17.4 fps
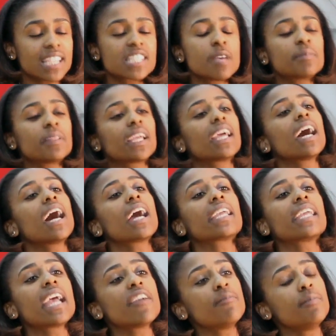That's something
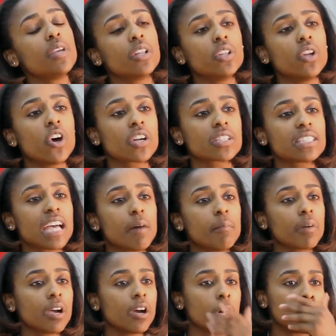God gave me a long
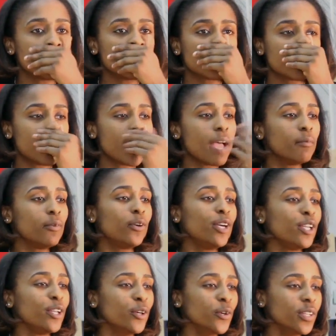time ago.
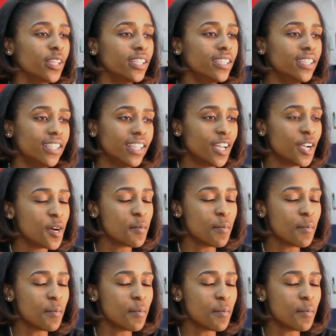Family reunion.